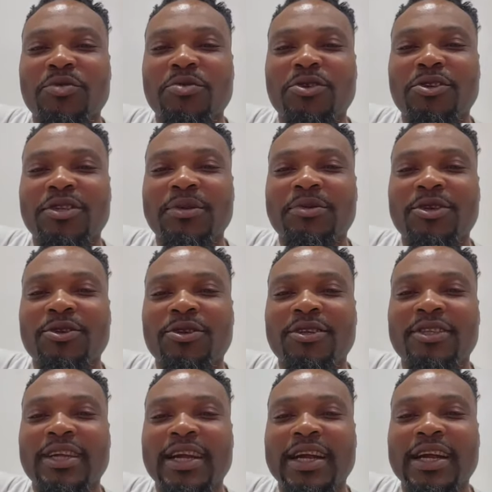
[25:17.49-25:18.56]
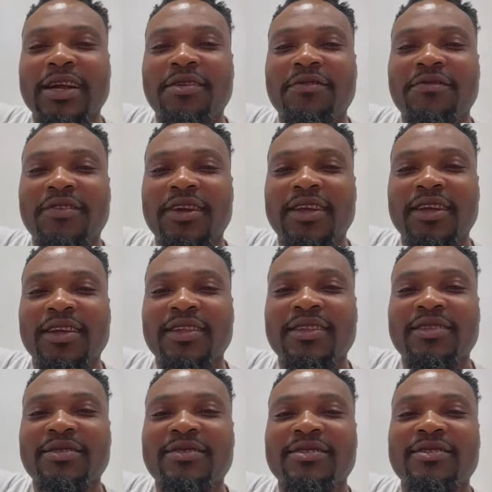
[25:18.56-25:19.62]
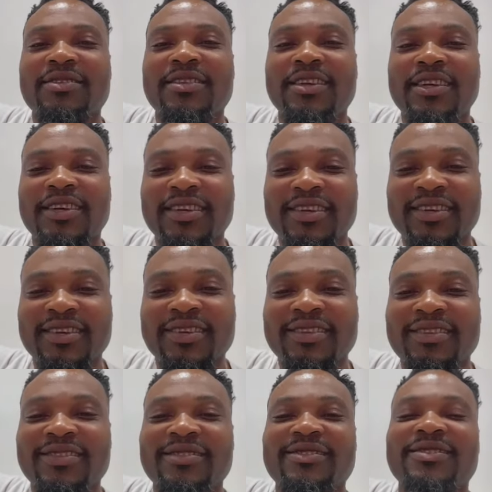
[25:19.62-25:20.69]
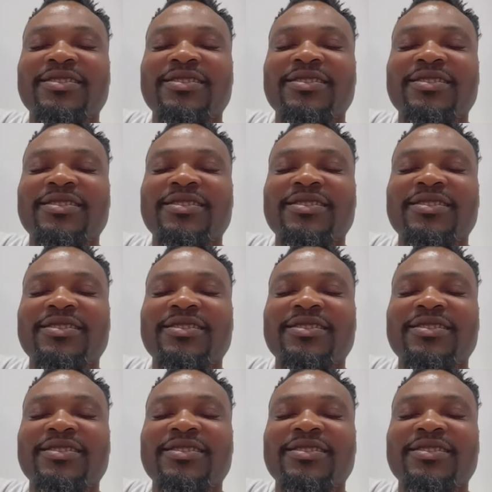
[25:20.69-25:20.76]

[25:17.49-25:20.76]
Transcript: We'll be updating us every day,